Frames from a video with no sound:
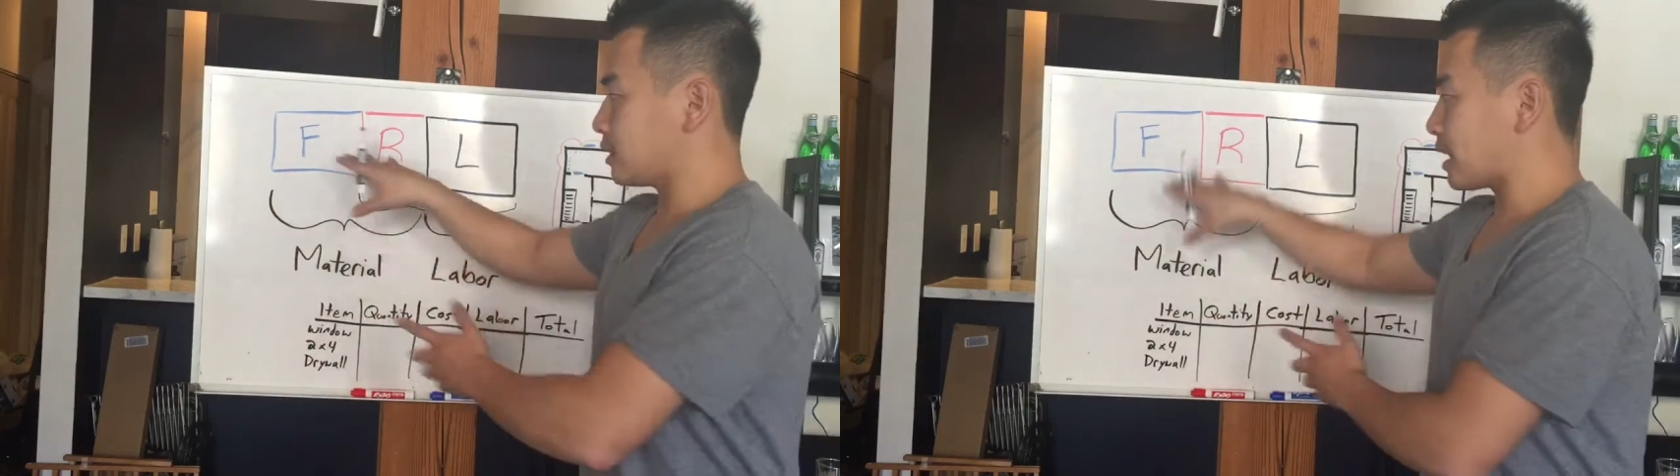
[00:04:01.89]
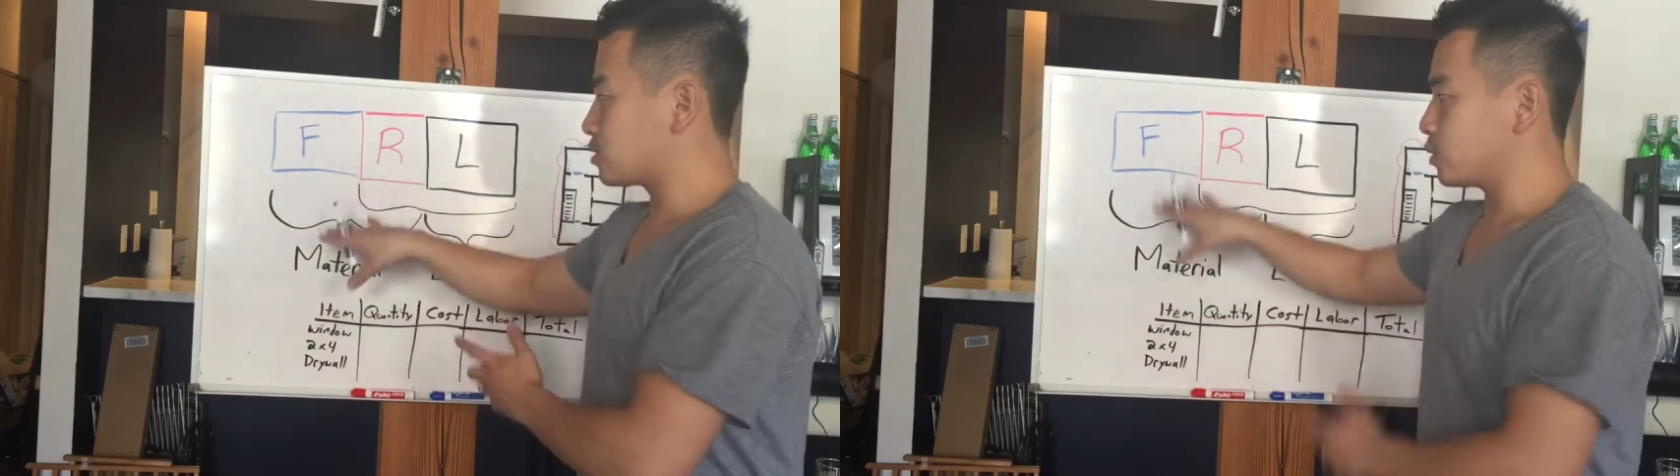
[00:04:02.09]

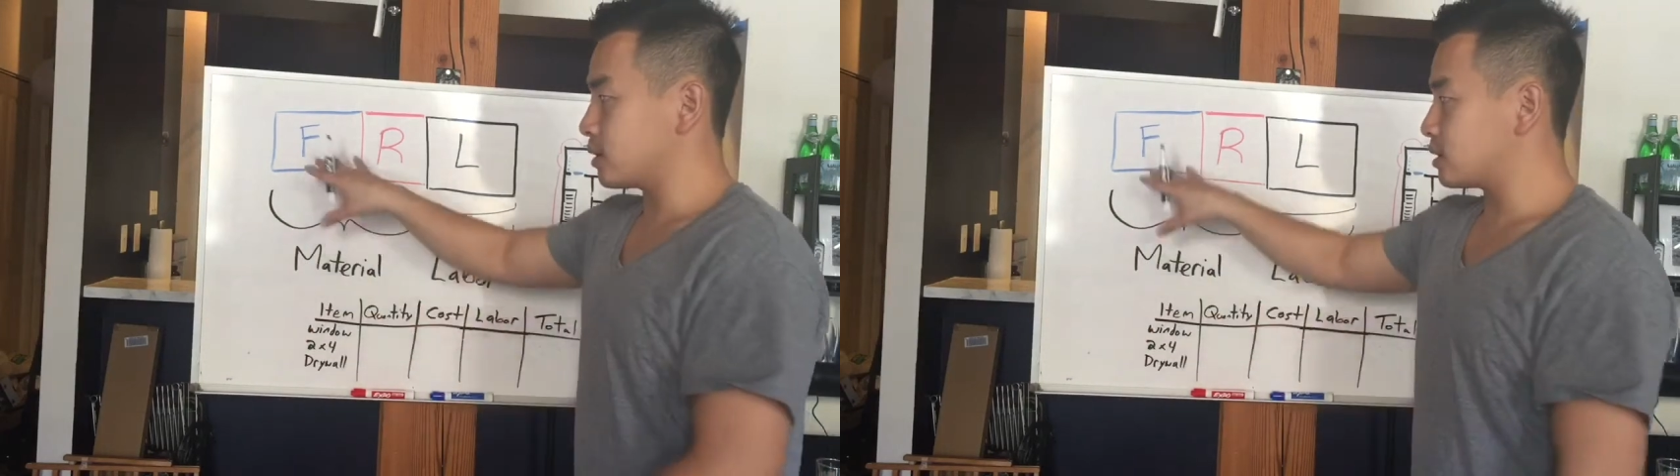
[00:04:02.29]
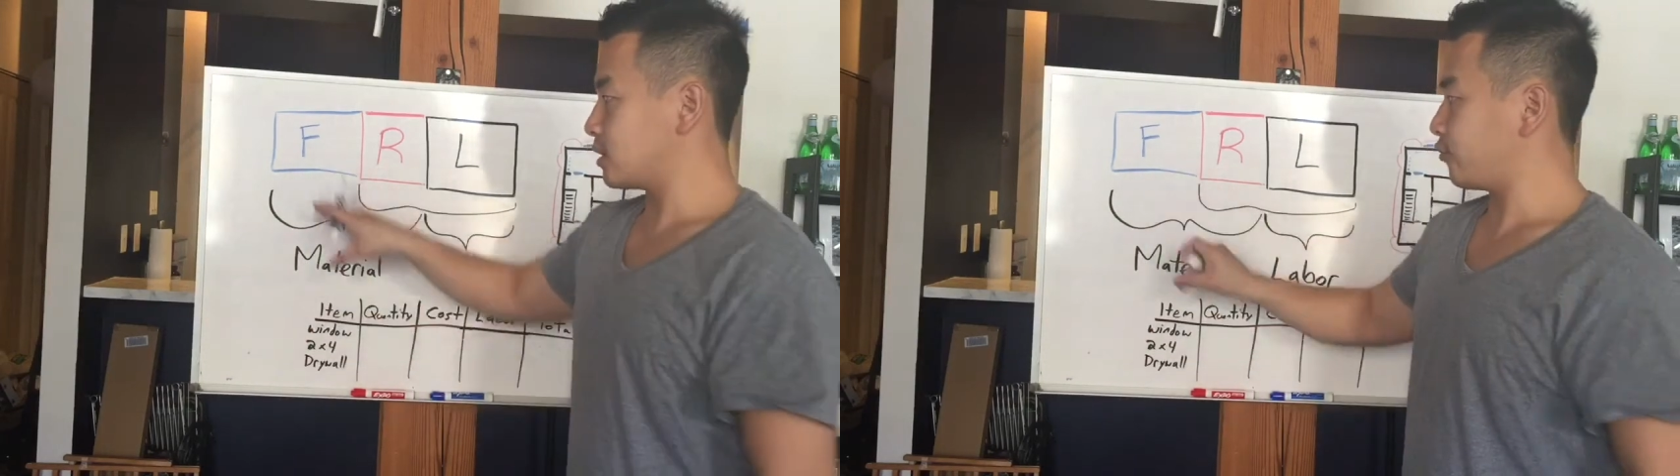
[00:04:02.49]
that's where
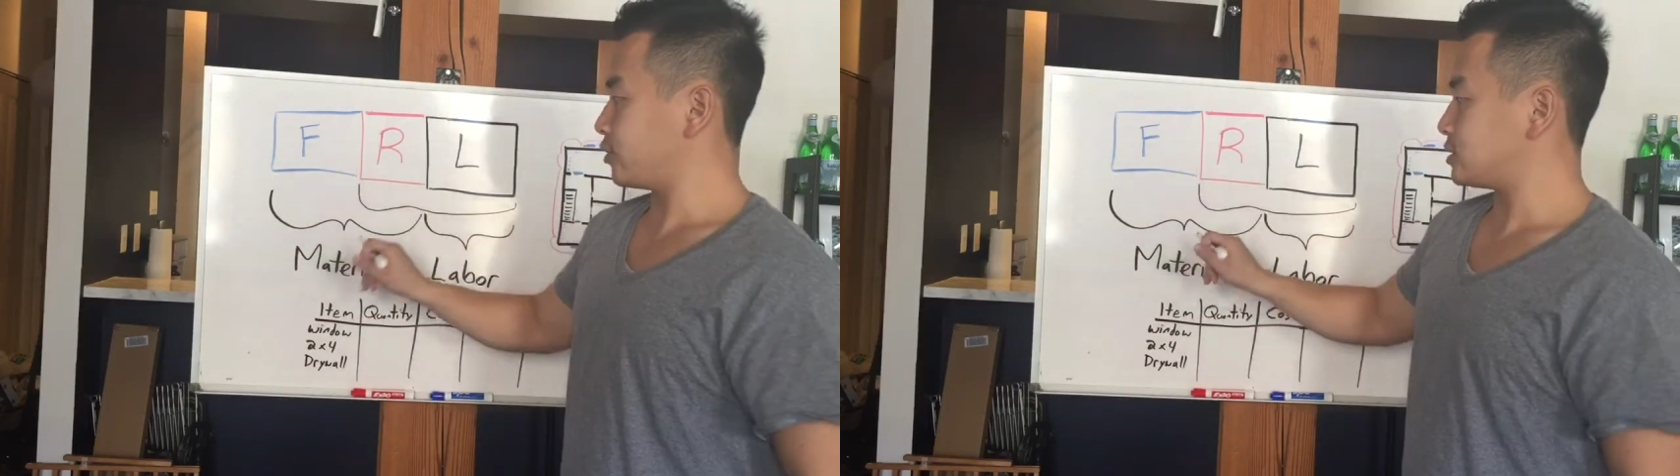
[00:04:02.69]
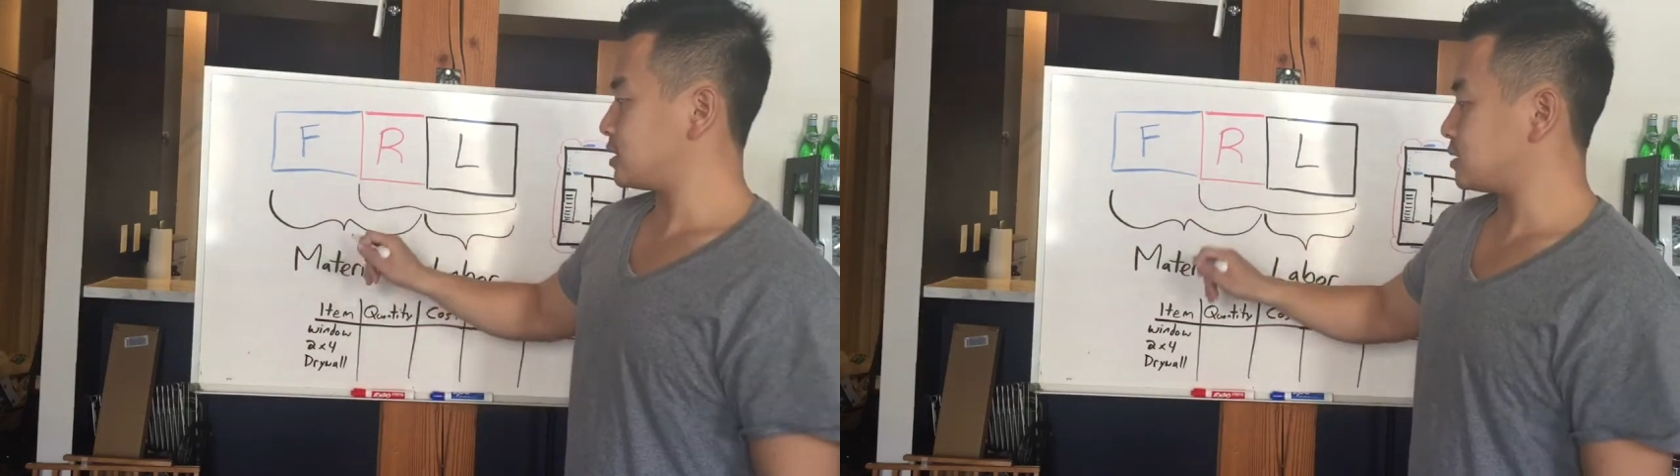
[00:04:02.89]
the
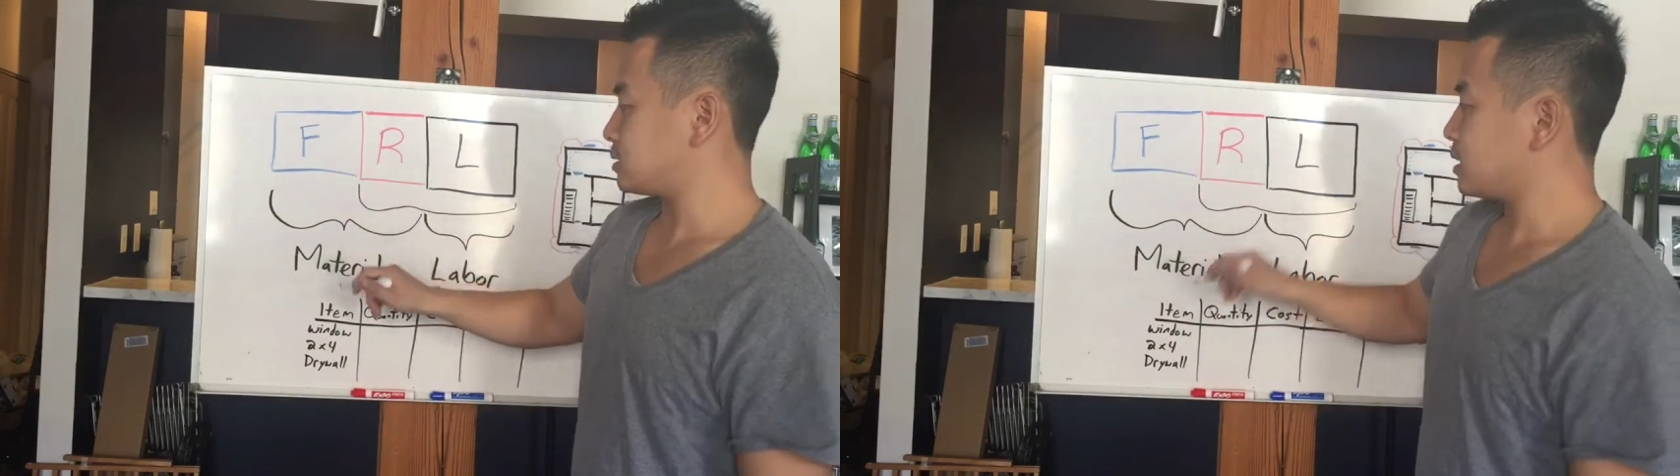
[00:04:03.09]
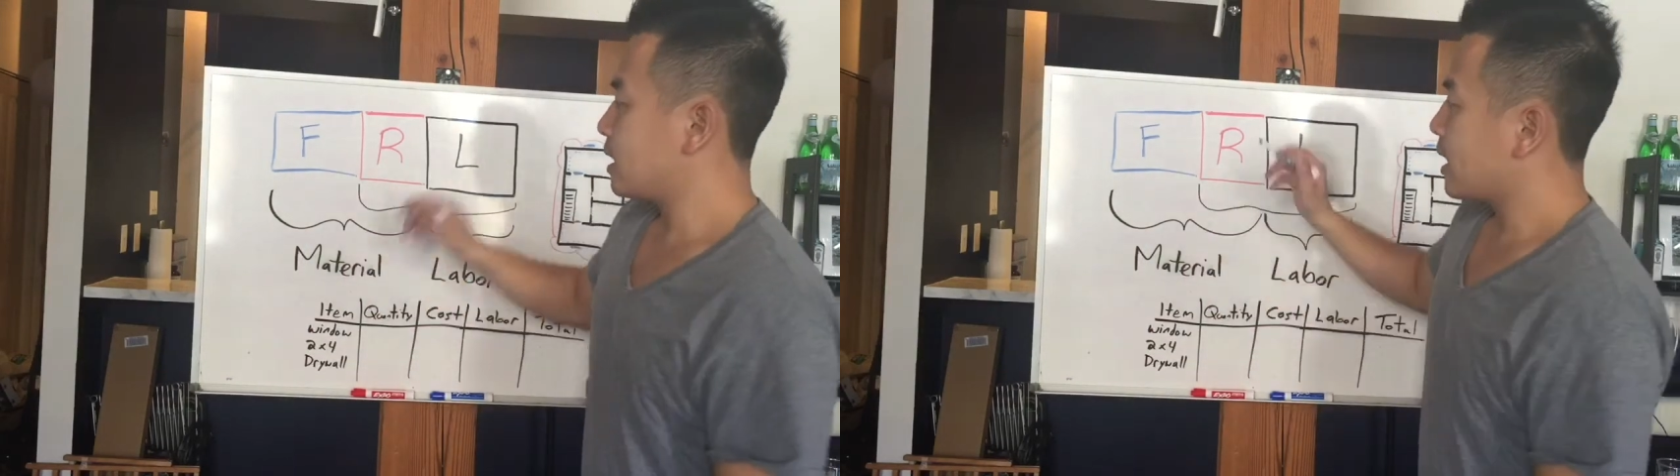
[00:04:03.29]
difference is.